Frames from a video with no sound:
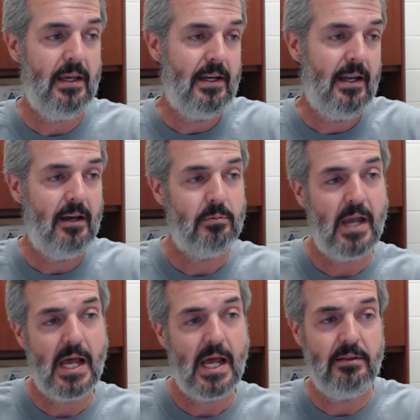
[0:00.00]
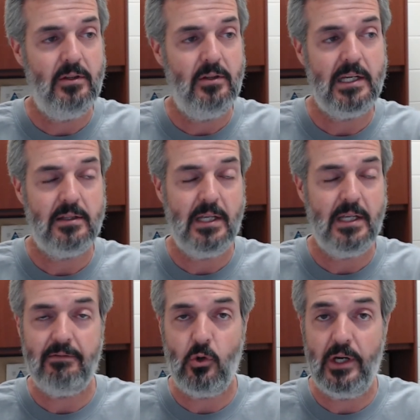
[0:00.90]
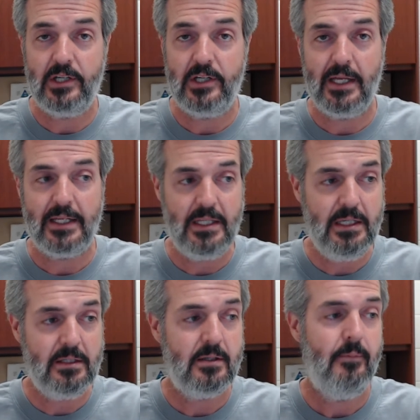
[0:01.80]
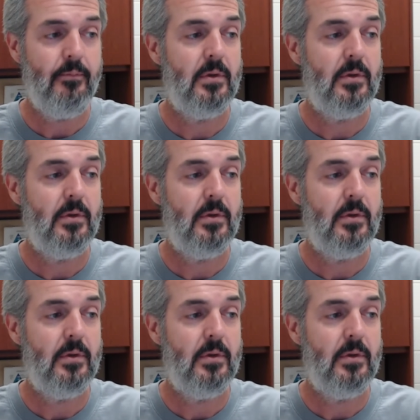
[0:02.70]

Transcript: and I'm kind of thinking of a question like this.